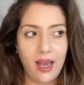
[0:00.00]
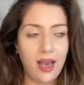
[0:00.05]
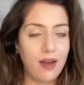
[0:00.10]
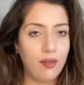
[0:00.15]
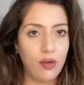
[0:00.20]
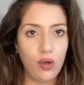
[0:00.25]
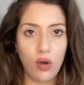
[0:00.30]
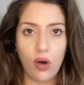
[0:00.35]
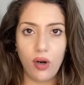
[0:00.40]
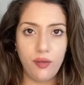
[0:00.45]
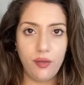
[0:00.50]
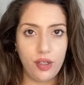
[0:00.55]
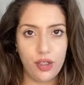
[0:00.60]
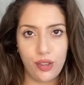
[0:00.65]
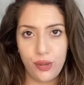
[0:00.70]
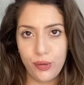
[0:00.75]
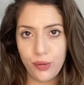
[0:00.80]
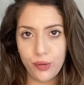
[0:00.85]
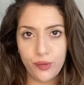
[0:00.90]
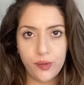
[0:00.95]
have a lot of
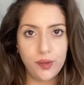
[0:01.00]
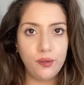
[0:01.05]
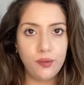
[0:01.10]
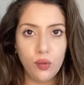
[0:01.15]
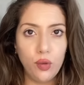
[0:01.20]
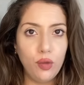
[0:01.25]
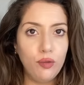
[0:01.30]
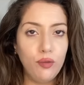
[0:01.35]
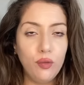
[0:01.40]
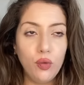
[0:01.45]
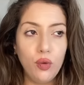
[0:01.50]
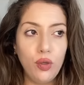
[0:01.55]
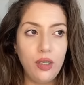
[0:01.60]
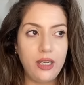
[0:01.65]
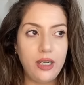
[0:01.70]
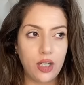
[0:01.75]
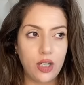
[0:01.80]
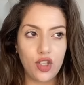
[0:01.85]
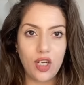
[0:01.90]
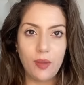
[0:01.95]
issues with wool. Wool
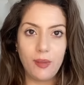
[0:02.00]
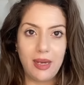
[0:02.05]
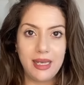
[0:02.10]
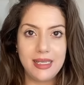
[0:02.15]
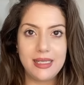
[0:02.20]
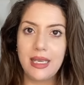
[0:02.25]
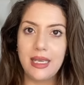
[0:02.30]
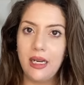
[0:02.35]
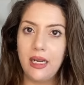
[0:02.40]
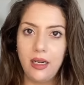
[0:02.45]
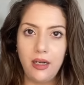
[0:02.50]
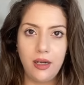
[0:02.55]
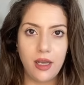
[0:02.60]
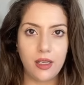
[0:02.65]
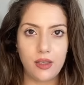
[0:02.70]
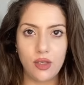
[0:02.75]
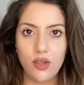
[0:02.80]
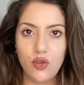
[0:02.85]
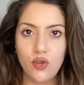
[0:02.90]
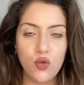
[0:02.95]
touching my skin
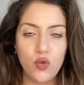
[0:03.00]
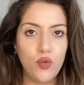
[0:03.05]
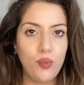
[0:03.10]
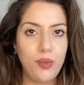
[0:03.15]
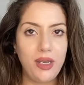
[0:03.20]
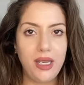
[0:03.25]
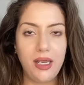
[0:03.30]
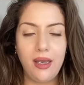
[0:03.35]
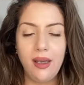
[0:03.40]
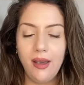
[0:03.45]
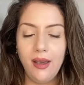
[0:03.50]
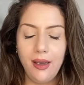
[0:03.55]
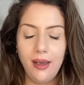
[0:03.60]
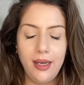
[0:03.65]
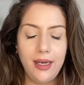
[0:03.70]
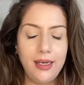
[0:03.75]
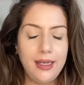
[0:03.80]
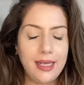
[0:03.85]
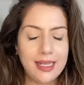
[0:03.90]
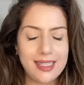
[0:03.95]
doesn't suit me.
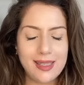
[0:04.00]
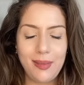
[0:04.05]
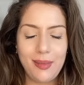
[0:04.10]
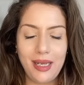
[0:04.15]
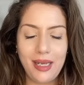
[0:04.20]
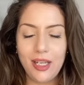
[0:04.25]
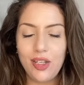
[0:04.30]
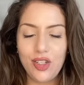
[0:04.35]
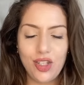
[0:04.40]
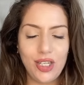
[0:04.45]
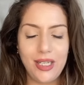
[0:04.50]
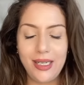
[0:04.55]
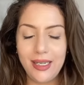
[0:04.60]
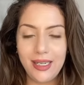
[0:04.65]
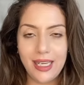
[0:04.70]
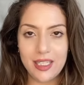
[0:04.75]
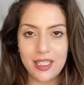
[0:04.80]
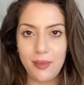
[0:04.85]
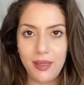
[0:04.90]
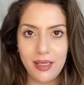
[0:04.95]
It gets me itchy.
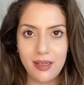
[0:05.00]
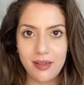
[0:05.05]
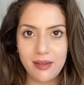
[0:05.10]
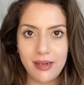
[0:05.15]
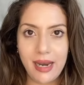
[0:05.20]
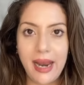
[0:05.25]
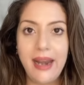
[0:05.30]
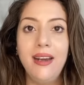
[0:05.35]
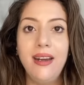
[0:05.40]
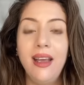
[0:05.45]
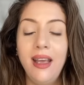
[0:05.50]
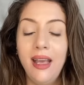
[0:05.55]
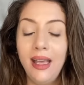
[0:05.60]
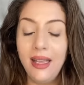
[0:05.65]
It gets me red.